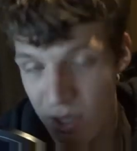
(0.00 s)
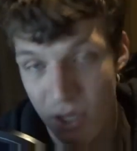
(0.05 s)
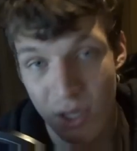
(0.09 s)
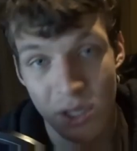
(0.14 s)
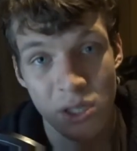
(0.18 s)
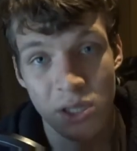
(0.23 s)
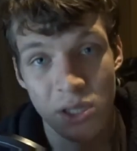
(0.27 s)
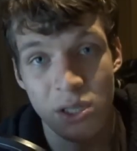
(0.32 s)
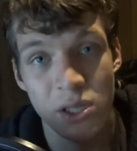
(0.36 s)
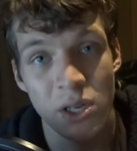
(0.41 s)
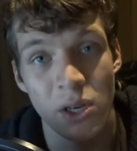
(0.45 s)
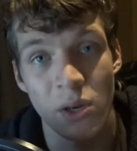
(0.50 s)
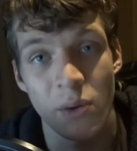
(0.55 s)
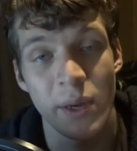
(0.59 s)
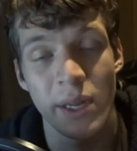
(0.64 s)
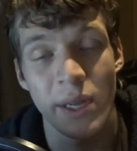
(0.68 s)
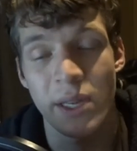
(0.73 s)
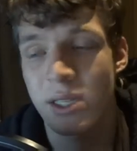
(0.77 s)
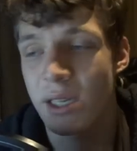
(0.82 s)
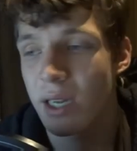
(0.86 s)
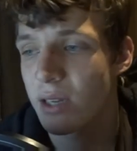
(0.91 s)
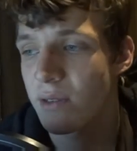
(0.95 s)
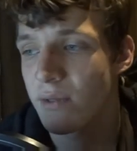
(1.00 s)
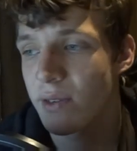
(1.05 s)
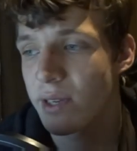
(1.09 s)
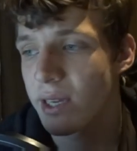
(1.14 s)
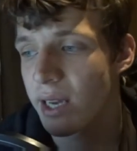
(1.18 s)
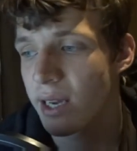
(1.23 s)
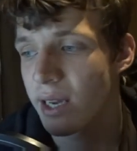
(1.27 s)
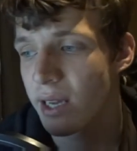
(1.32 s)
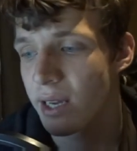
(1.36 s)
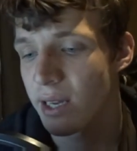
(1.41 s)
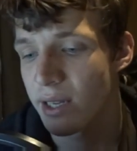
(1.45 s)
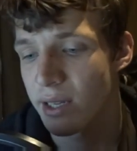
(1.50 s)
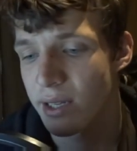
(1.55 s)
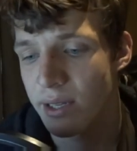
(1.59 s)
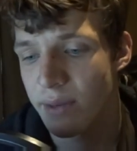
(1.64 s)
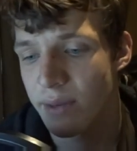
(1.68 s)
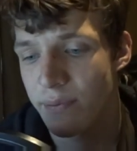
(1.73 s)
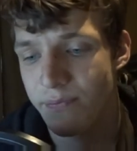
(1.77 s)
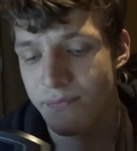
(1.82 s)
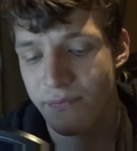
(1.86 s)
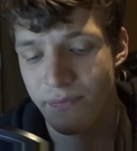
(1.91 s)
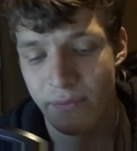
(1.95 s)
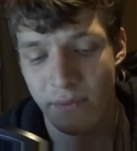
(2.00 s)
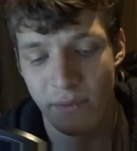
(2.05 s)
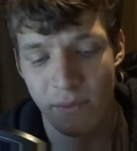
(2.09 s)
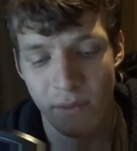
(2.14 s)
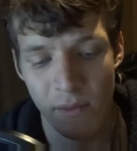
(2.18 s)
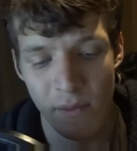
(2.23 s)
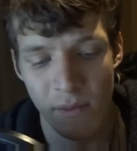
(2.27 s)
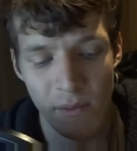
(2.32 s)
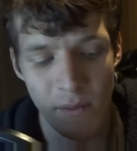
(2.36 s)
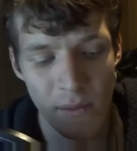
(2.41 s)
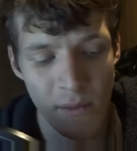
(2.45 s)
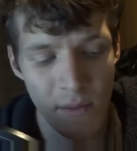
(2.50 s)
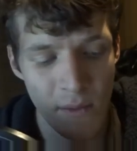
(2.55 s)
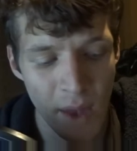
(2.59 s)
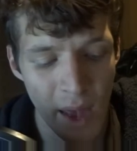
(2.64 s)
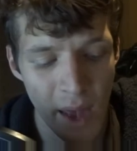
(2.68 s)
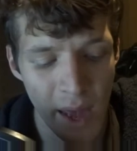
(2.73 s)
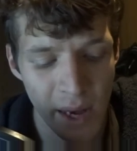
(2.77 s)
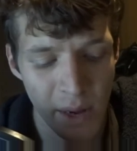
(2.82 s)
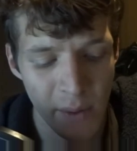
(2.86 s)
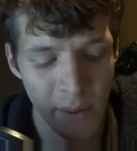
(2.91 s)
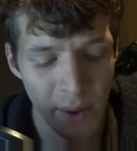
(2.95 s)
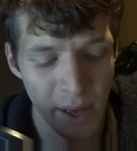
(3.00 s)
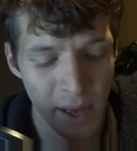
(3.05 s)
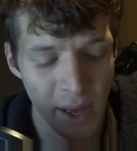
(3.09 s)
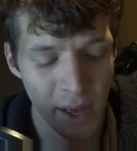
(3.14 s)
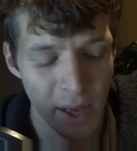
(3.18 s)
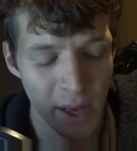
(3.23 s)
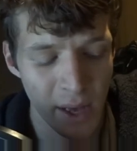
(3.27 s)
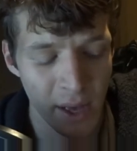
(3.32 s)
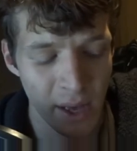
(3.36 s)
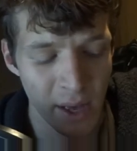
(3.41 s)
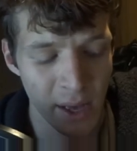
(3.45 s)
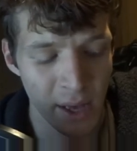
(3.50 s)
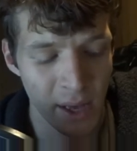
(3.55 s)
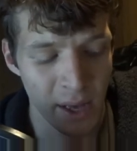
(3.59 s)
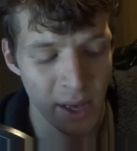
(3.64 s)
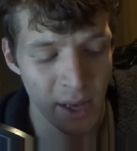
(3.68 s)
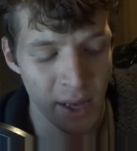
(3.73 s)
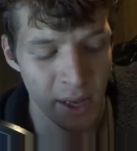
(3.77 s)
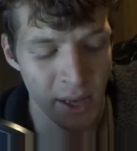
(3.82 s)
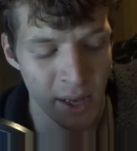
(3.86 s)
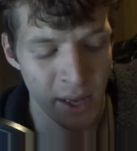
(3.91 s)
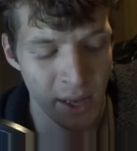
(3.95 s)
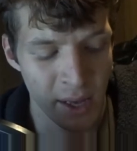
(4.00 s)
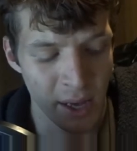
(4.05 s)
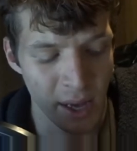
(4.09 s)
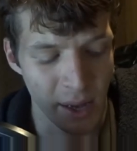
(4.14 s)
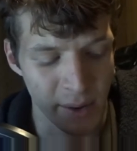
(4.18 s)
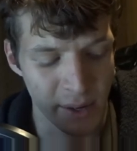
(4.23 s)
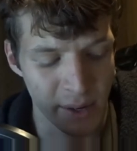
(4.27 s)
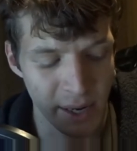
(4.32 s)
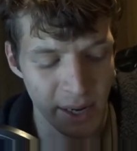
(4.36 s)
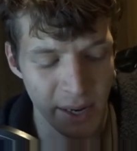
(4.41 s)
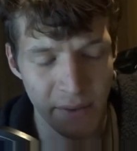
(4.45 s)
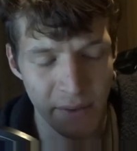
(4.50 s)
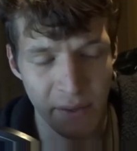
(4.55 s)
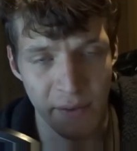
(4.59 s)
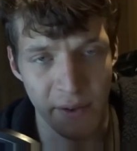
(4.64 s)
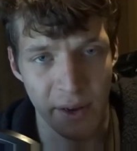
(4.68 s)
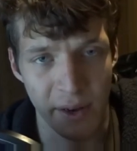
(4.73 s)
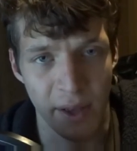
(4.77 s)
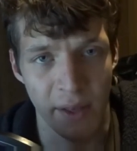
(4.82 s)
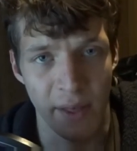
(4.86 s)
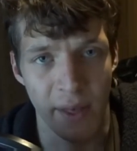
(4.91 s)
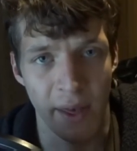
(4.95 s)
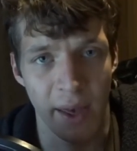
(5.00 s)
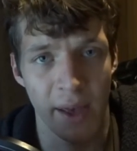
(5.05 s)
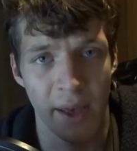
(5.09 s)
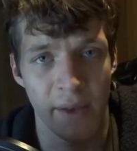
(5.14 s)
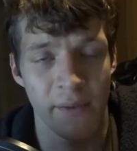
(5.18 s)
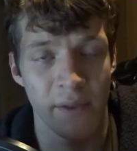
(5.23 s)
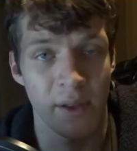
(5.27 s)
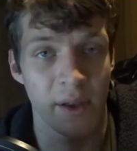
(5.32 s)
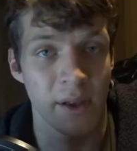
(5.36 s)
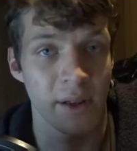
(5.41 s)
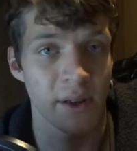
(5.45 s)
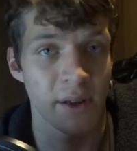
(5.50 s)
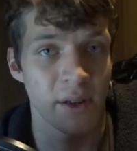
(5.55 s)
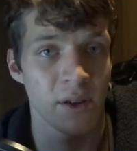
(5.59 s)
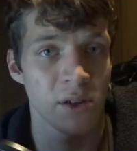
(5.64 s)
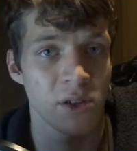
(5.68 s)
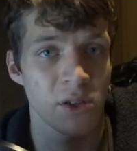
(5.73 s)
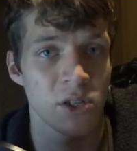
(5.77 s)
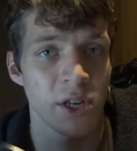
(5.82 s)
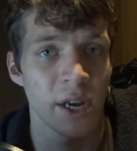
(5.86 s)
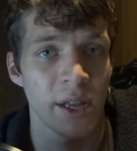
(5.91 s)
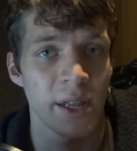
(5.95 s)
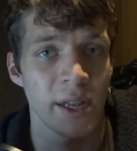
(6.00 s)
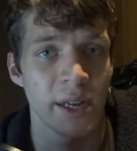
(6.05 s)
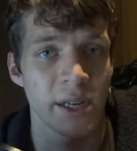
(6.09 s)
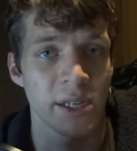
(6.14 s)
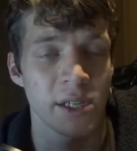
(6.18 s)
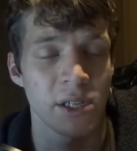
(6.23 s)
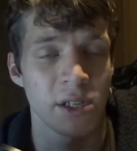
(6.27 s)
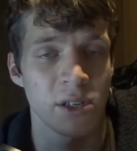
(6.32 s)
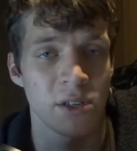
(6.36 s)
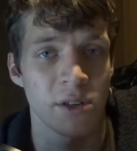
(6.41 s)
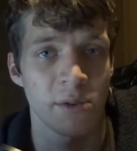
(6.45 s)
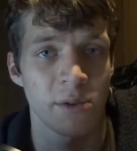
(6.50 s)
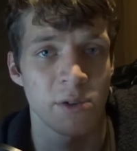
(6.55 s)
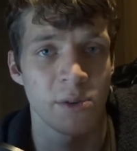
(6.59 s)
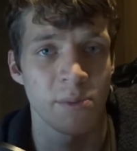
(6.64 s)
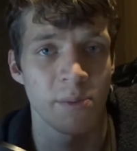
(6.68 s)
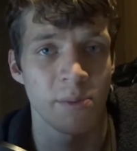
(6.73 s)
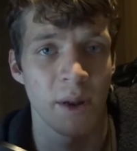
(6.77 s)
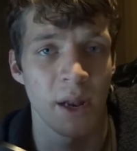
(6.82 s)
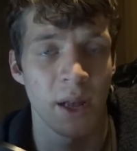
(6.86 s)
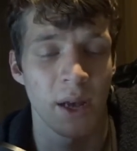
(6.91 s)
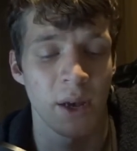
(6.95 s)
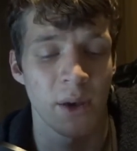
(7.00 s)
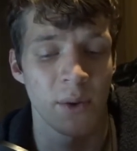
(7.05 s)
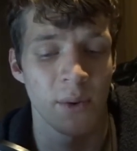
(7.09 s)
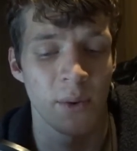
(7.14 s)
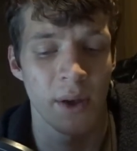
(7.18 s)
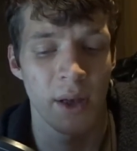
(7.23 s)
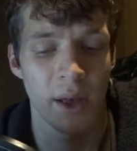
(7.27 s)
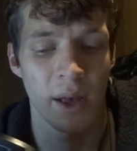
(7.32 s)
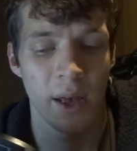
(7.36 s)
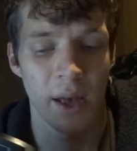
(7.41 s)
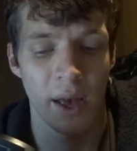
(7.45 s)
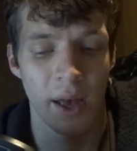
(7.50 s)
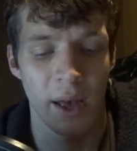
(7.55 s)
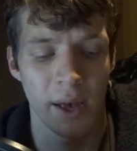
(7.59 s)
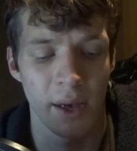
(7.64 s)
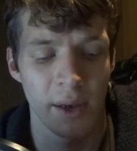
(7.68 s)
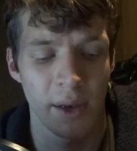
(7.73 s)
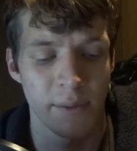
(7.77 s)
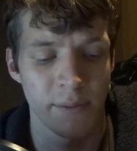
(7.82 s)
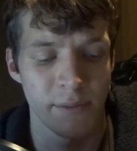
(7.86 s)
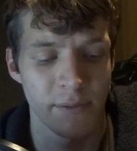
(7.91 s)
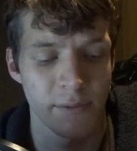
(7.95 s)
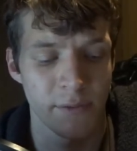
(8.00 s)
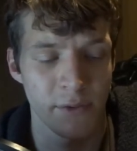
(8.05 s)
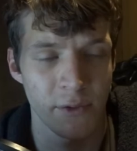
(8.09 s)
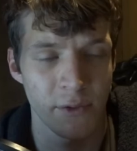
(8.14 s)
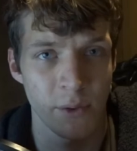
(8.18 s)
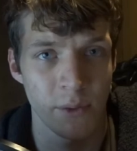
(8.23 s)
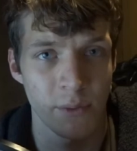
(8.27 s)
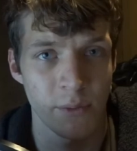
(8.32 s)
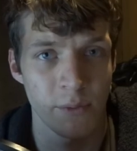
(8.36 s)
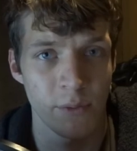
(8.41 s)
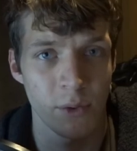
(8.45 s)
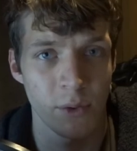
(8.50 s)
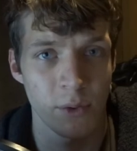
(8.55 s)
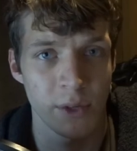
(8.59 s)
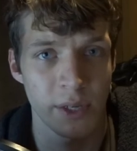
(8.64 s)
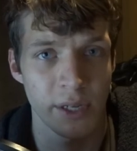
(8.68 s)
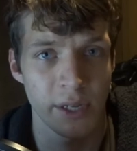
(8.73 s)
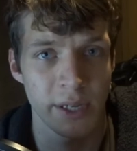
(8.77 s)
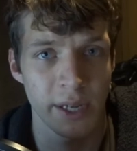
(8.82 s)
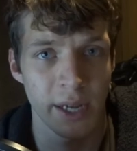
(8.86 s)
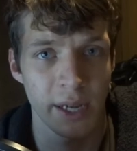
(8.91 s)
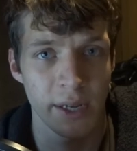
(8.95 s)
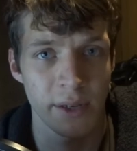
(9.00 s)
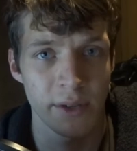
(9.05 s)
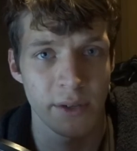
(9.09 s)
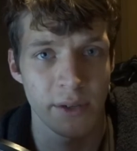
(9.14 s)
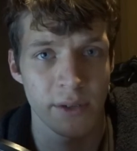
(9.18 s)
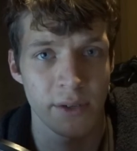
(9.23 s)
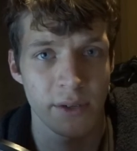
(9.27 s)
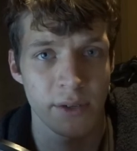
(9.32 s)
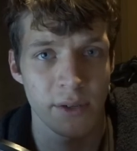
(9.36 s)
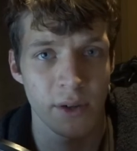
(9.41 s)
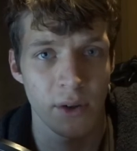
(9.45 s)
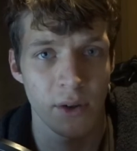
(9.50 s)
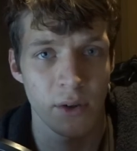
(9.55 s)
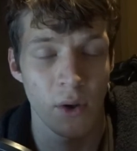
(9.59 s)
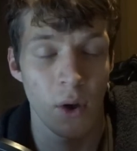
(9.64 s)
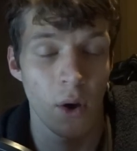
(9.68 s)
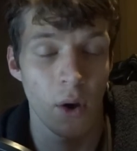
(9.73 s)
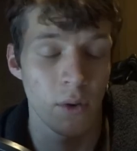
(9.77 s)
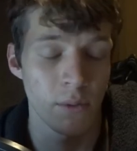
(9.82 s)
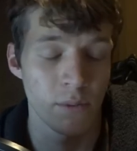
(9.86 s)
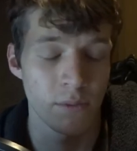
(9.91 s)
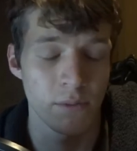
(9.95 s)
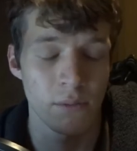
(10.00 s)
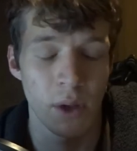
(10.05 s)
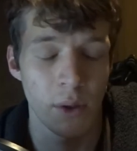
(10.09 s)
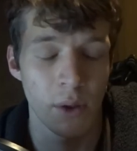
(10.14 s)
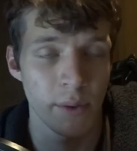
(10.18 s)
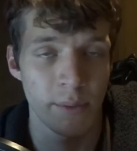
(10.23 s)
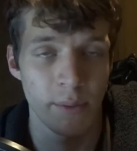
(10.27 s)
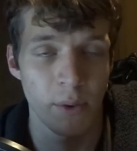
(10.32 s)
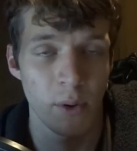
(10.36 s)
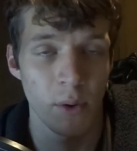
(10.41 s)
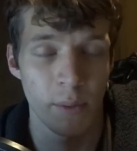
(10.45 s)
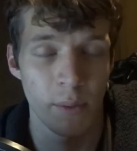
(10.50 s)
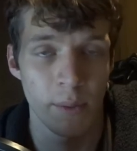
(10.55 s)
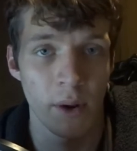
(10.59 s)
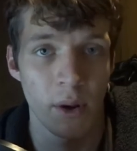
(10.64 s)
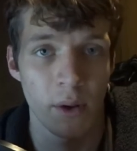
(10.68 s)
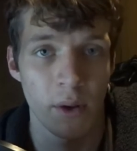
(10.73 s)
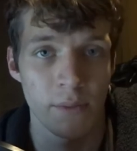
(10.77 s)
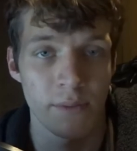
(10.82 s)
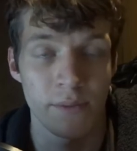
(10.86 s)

do. It's ridiculous. Anyway, I'm going to leave the video there. I'm going to check the links in the description below for more details, not on Logan Paul, but on,